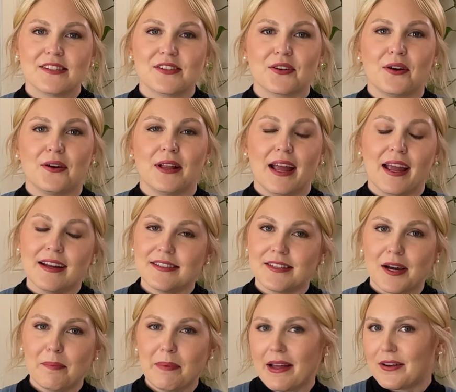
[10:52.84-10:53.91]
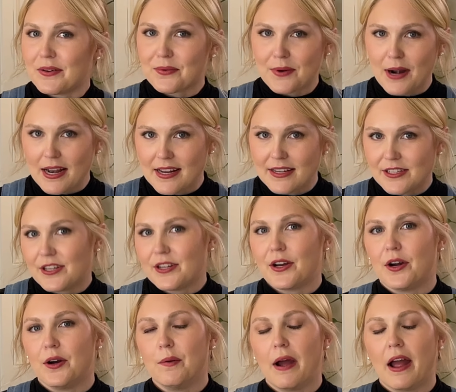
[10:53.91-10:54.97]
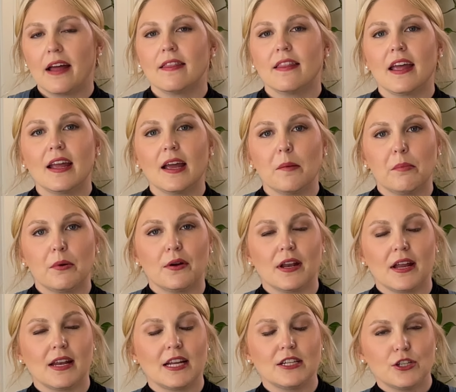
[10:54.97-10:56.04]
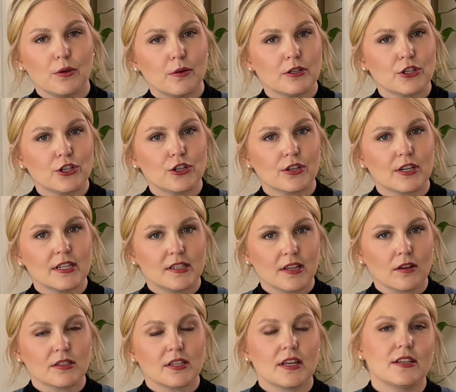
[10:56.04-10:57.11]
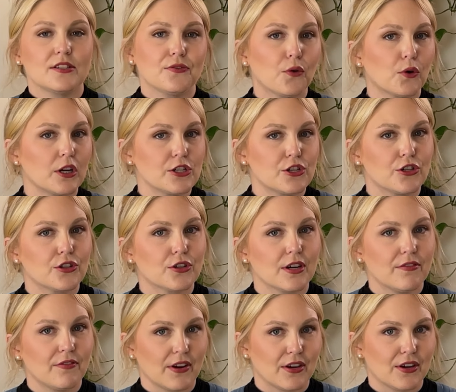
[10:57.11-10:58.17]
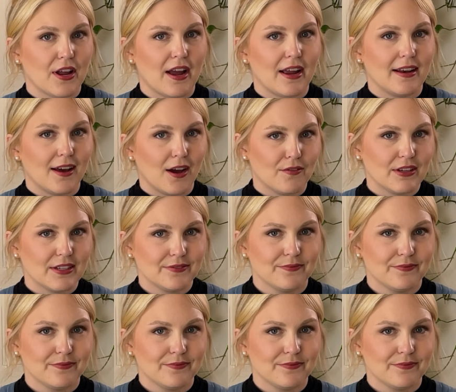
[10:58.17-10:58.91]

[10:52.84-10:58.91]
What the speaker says: are all egged up and ready to go, and they get put in a 200 degrees Celsius, 400 degree Fahrenheit oven.